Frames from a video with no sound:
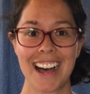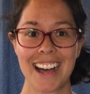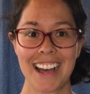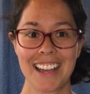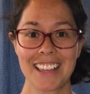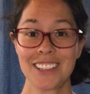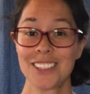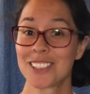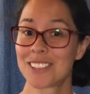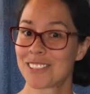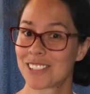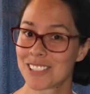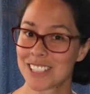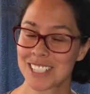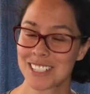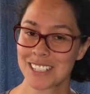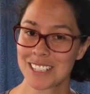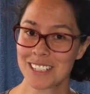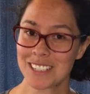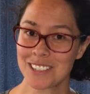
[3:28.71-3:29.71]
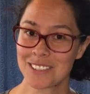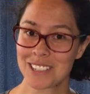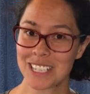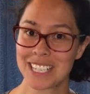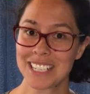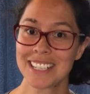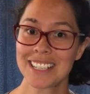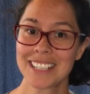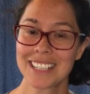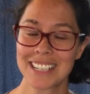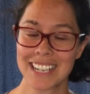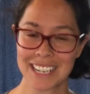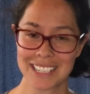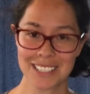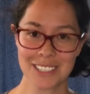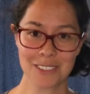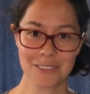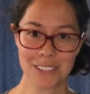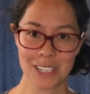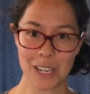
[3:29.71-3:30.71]
I look forward to seeing you in the
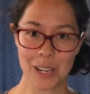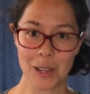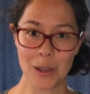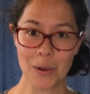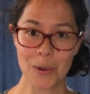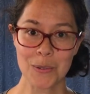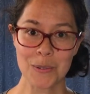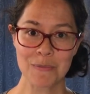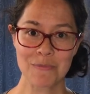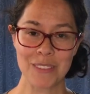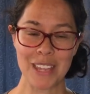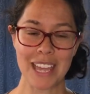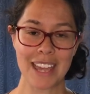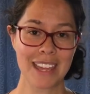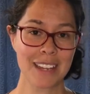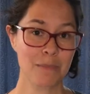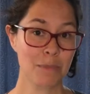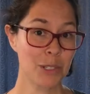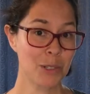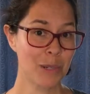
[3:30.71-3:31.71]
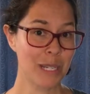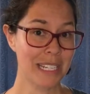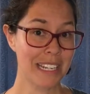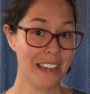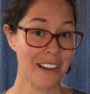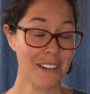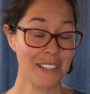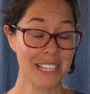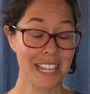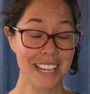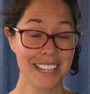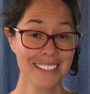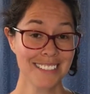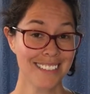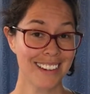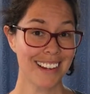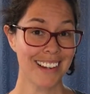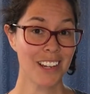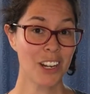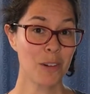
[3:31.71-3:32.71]
next video. And between now and
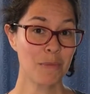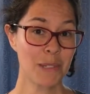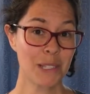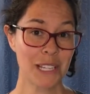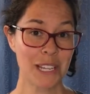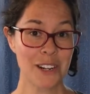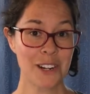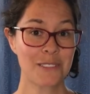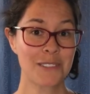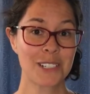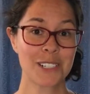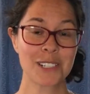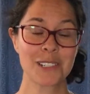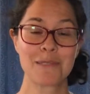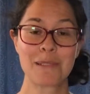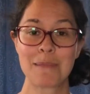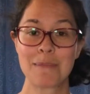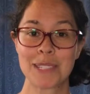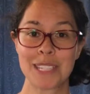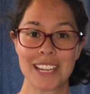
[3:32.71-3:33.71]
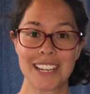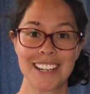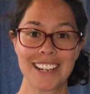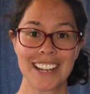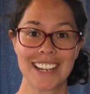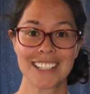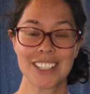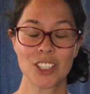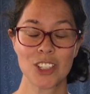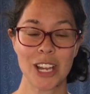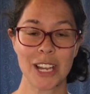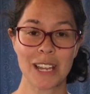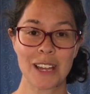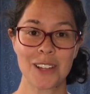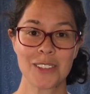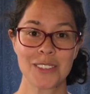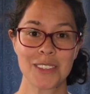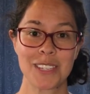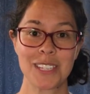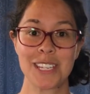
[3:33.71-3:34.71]
then, I hope you'll head over to the website and
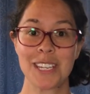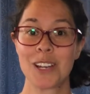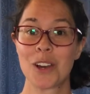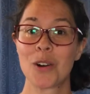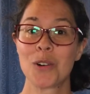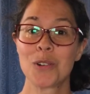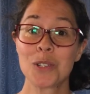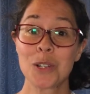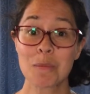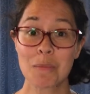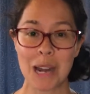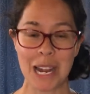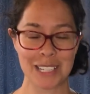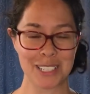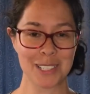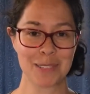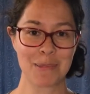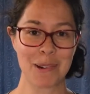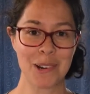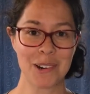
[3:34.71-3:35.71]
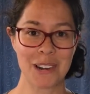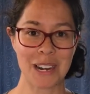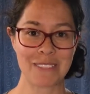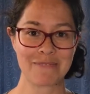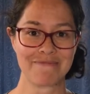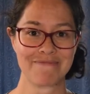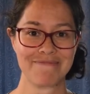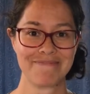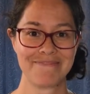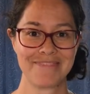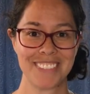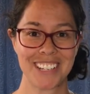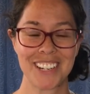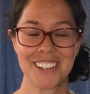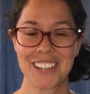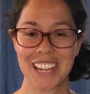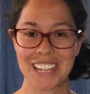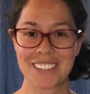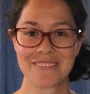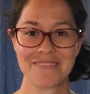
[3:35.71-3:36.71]
check out the Own Your Practice program.
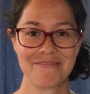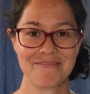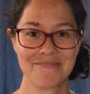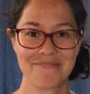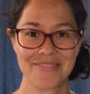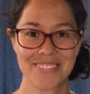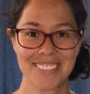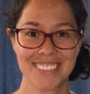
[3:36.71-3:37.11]
Okay,